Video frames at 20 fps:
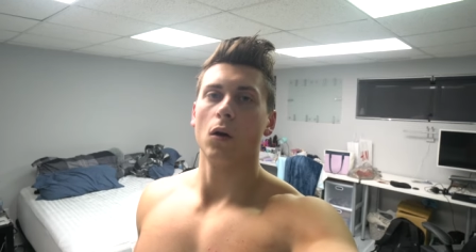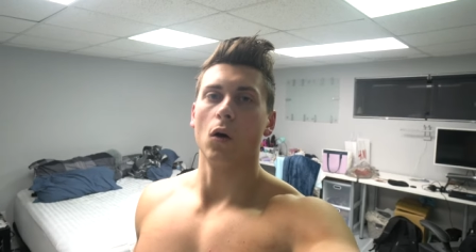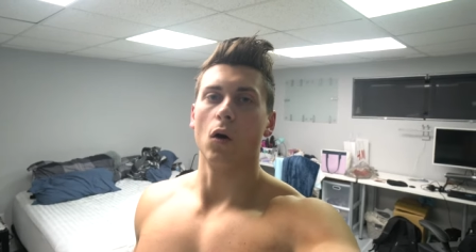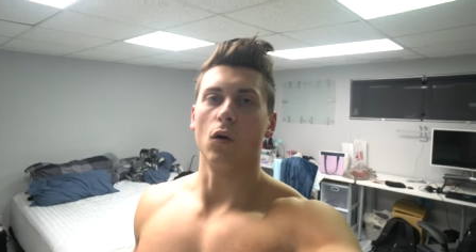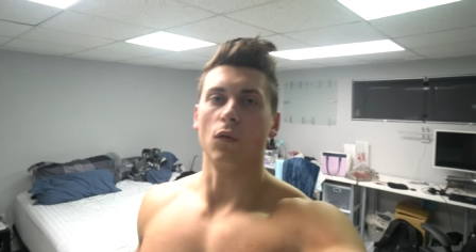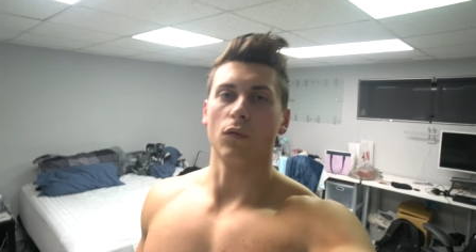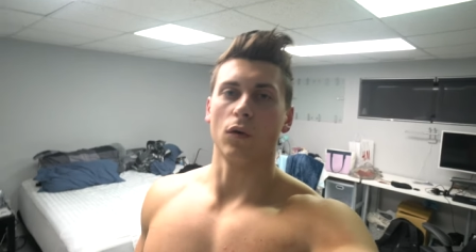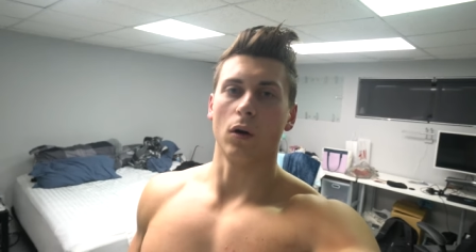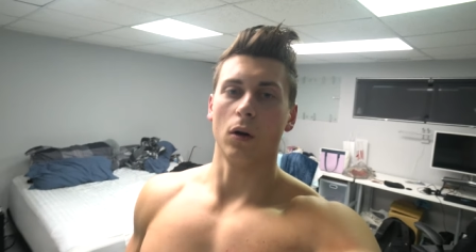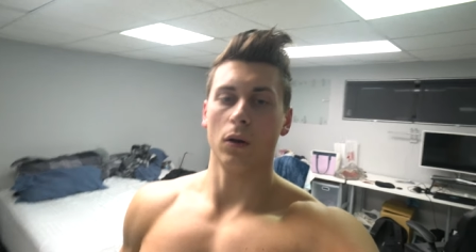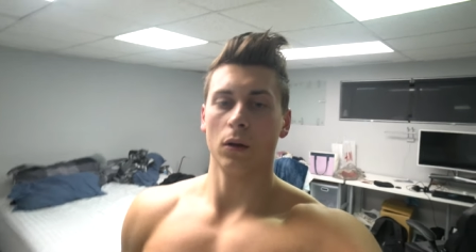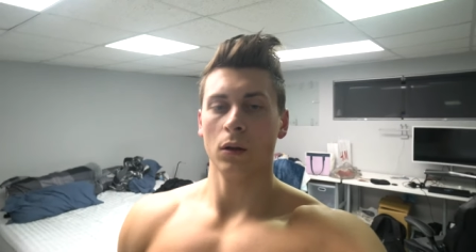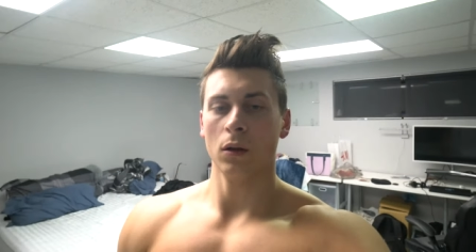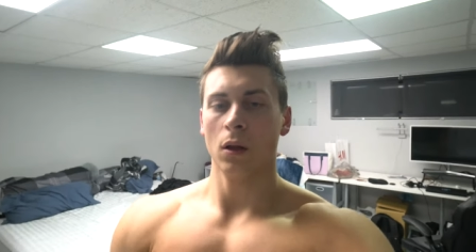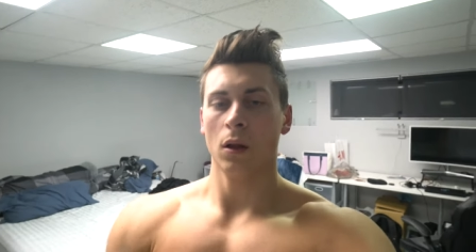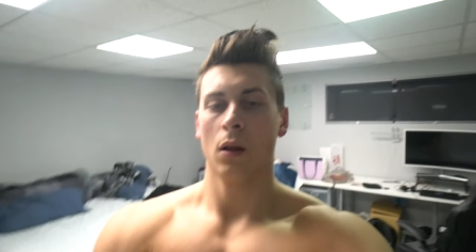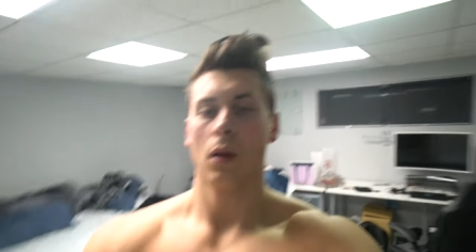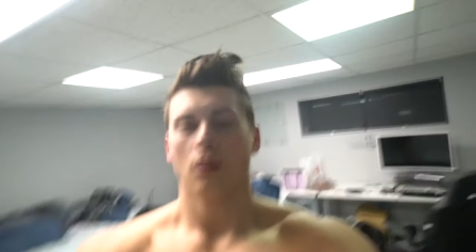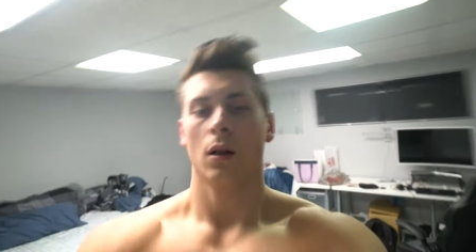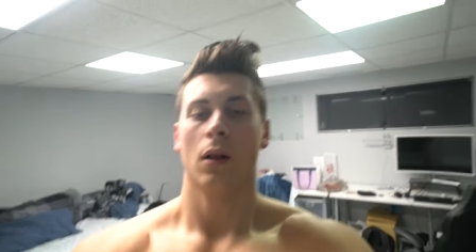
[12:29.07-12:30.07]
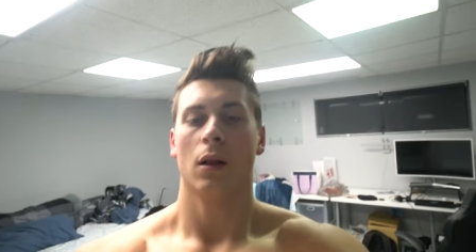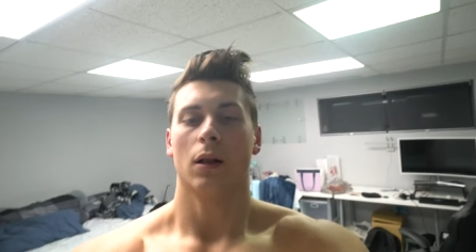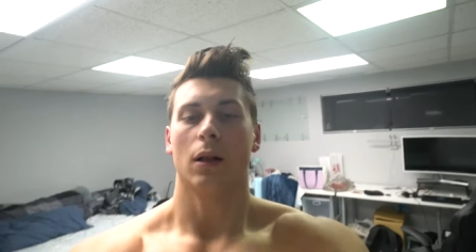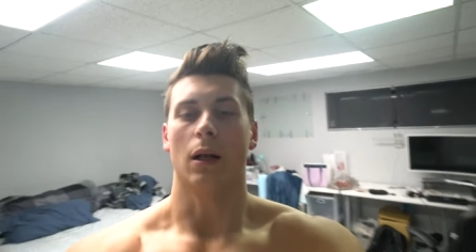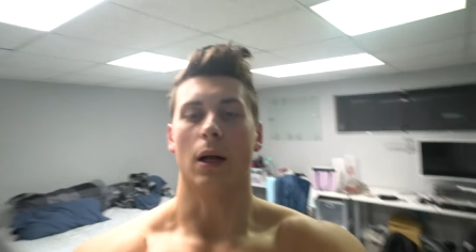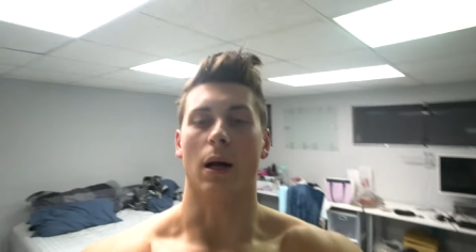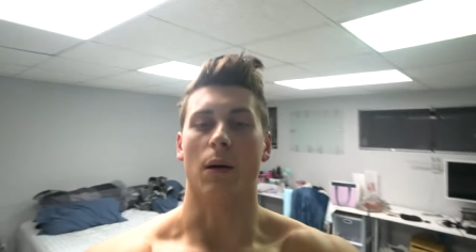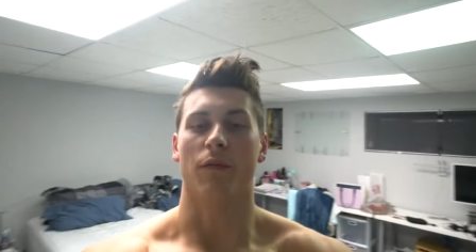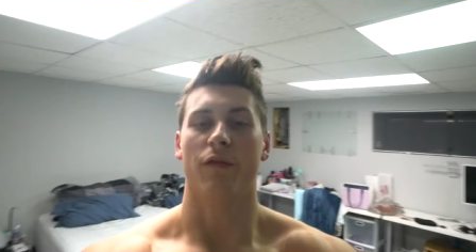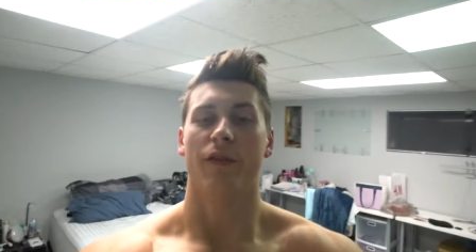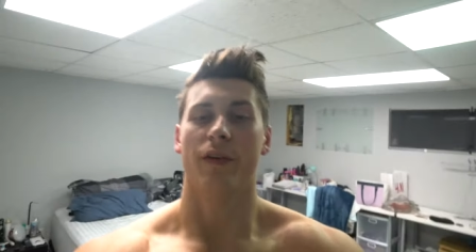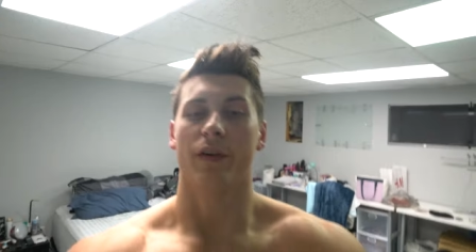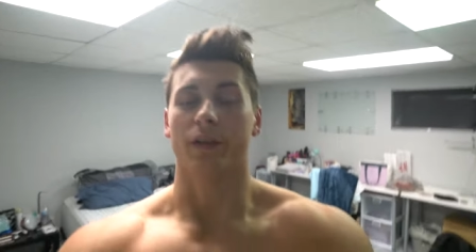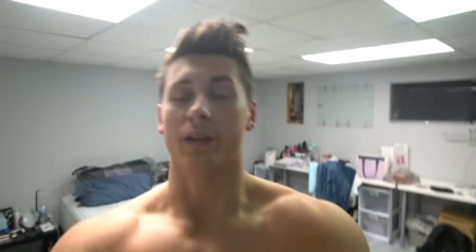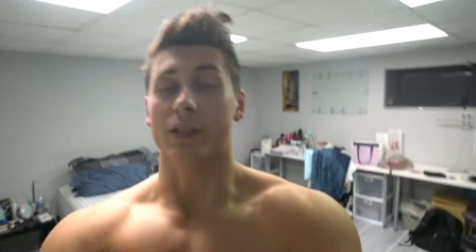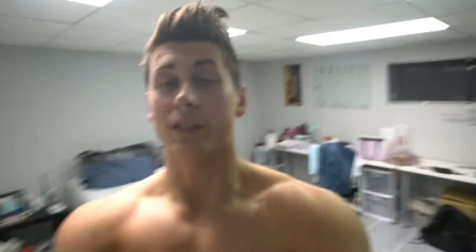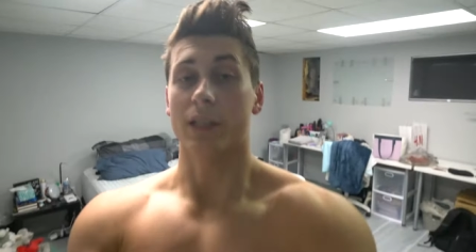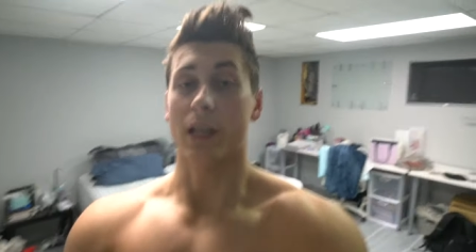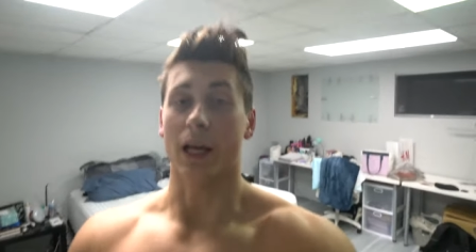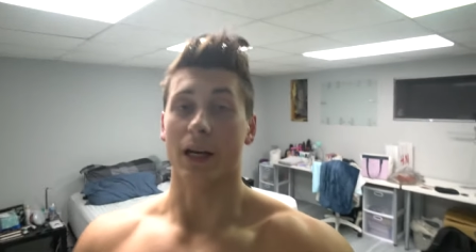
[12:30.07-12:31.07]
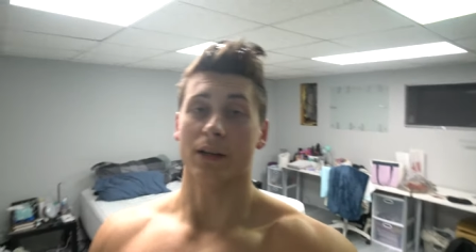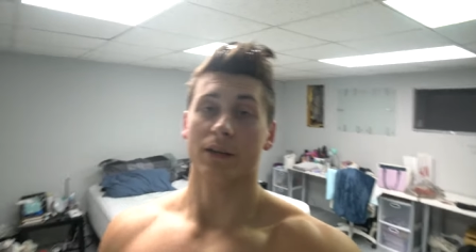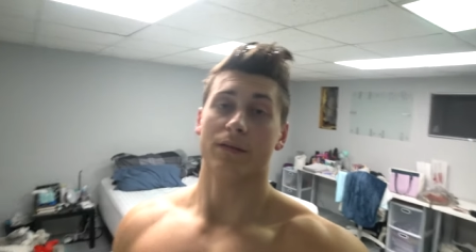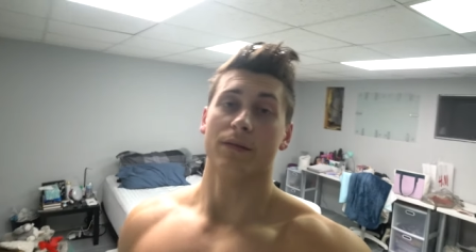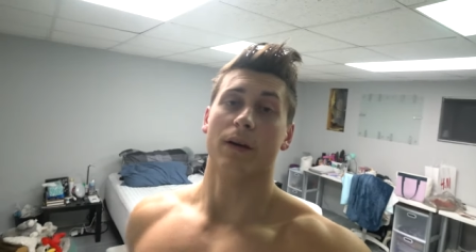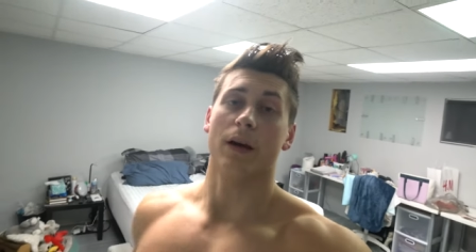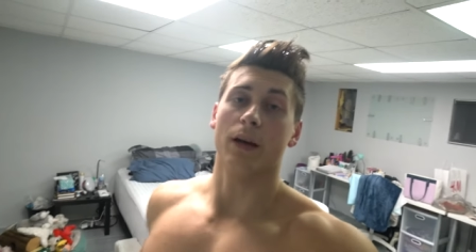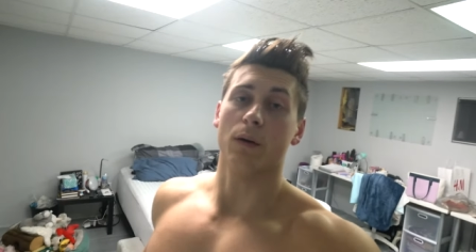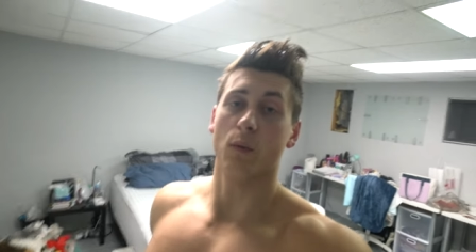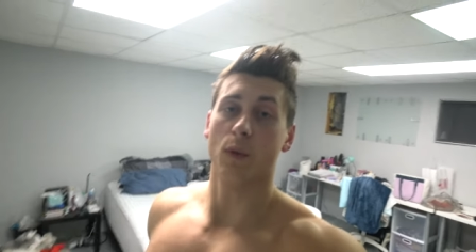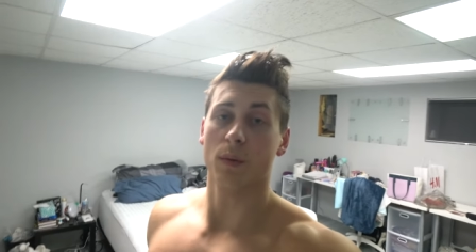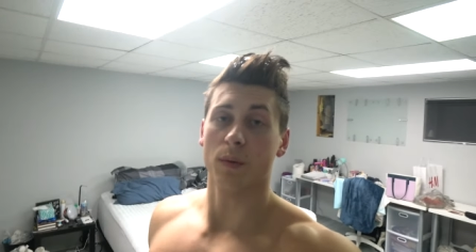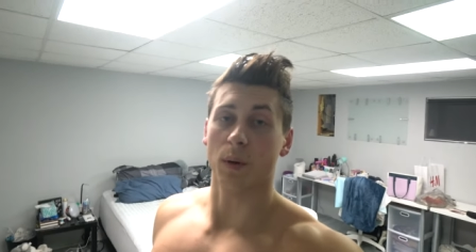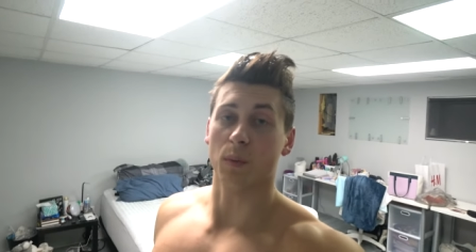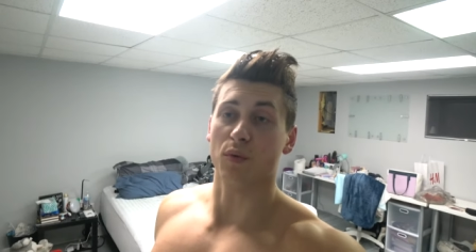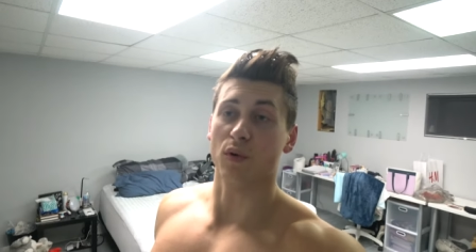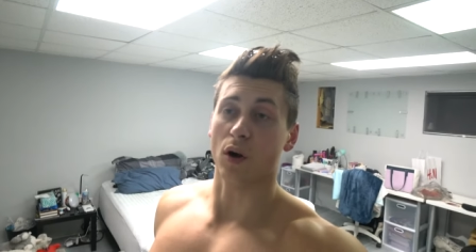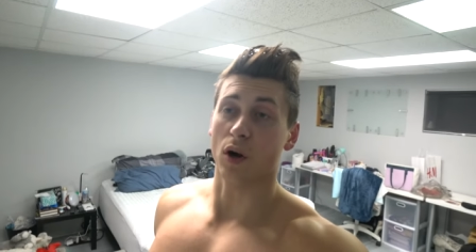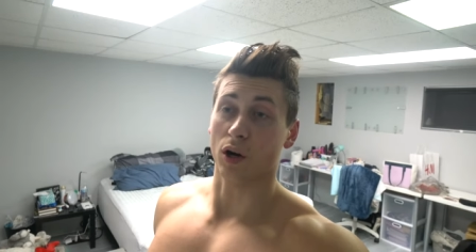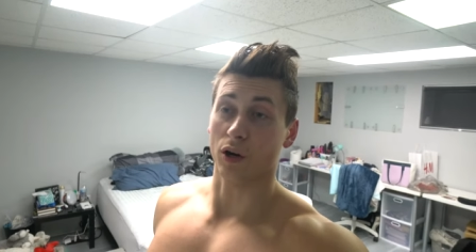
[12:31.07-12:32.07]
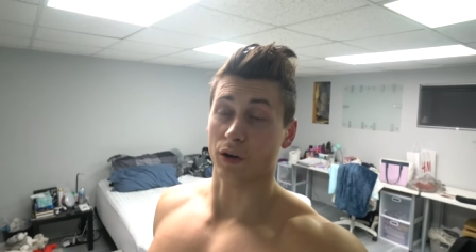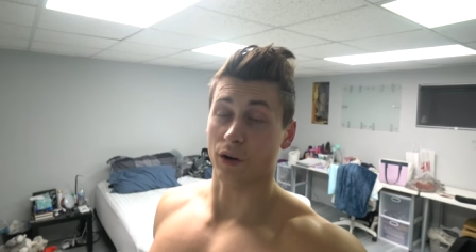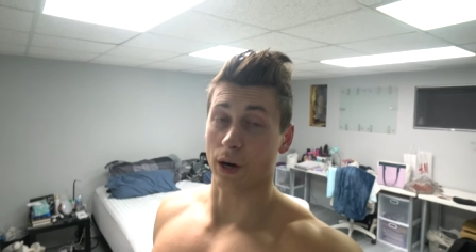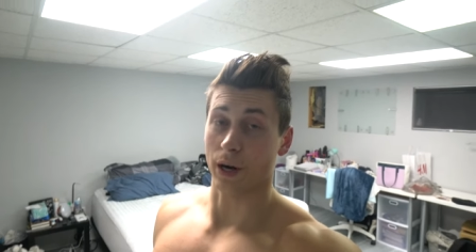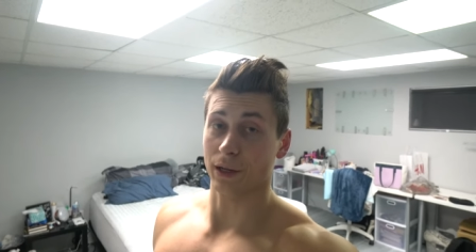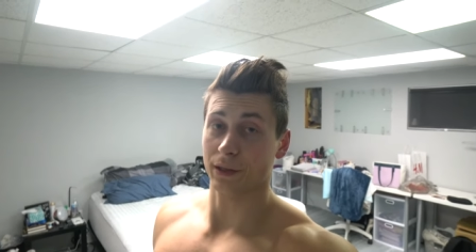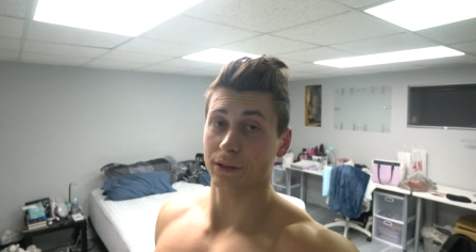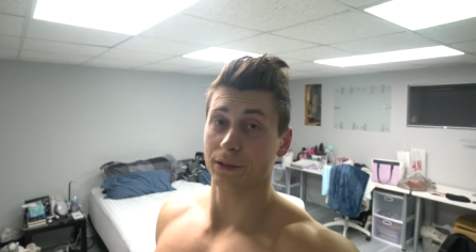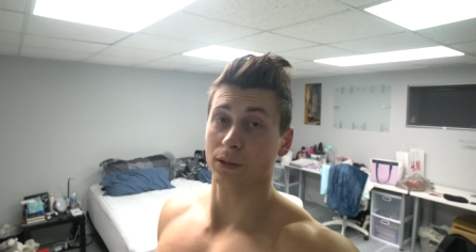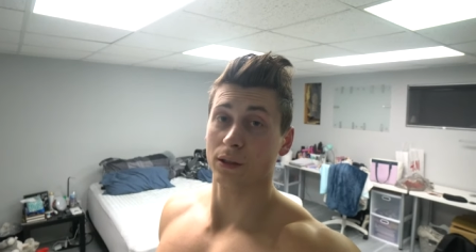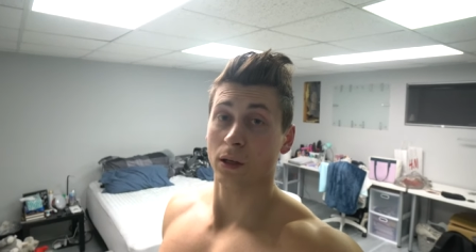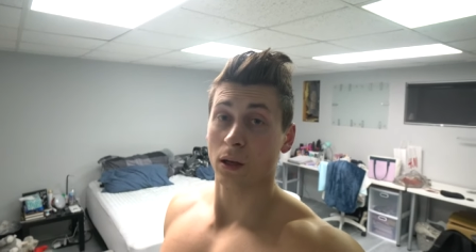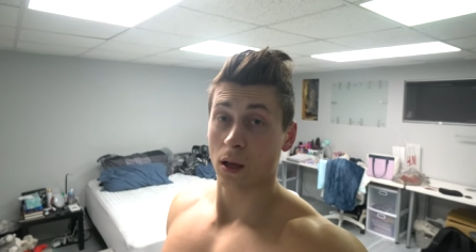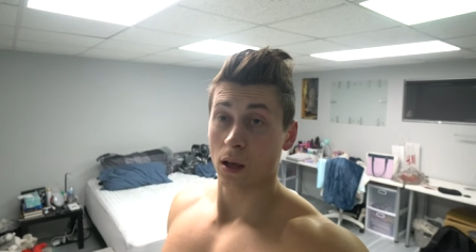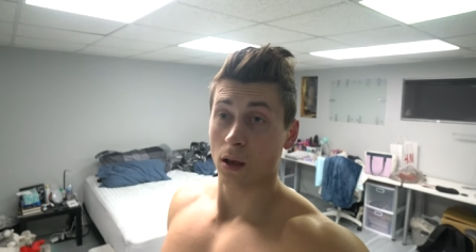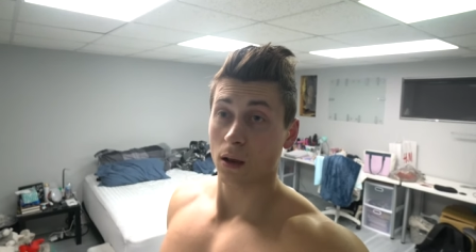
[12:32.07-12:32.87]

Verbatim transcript: Overall, I'm fairly satisfied with my progress.